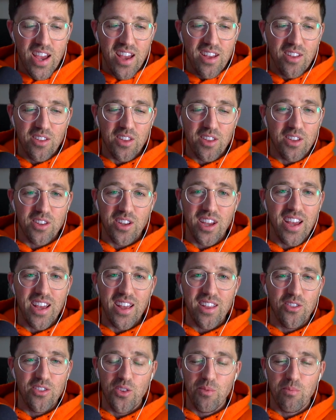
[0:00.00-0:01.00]
Uh,
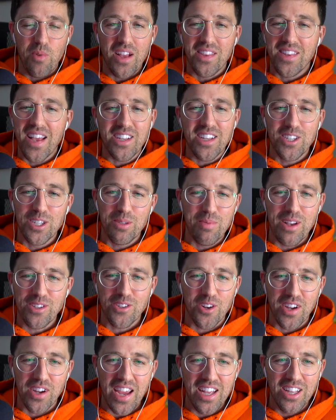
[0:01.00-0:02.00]
uh, attention spans
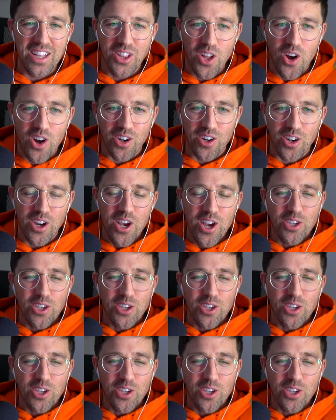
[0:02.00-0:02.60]
aren't getting longer.